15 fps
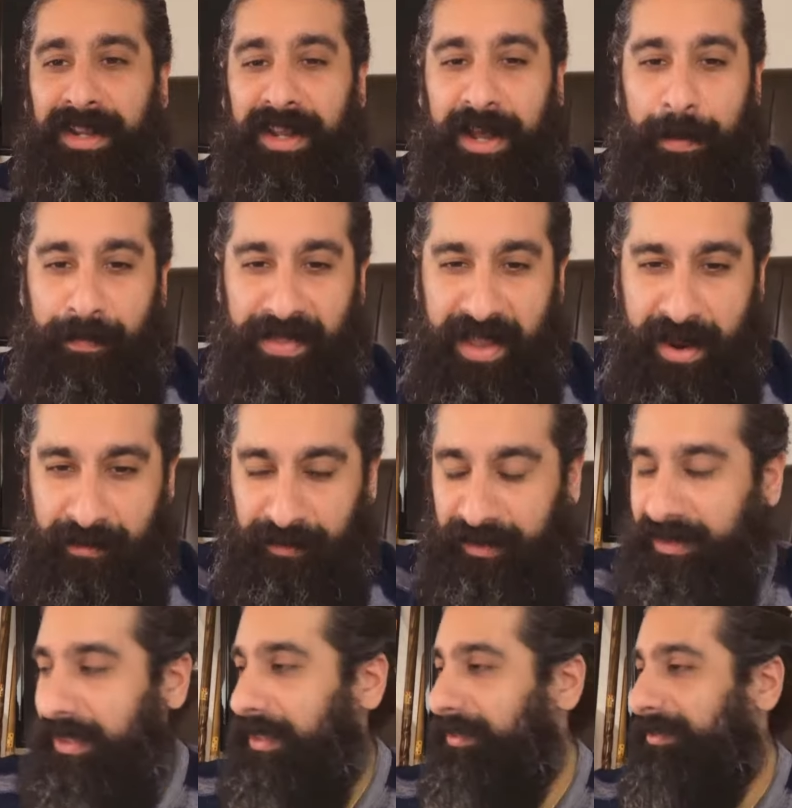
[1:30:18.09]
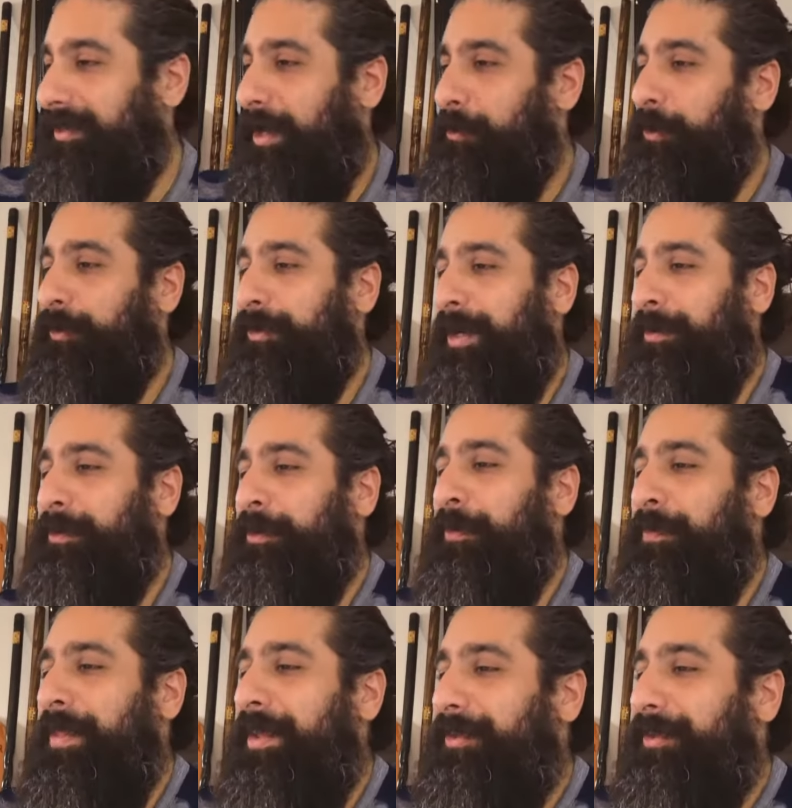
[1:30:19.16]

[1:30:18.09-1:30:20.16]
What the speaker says: Everything is Double Double.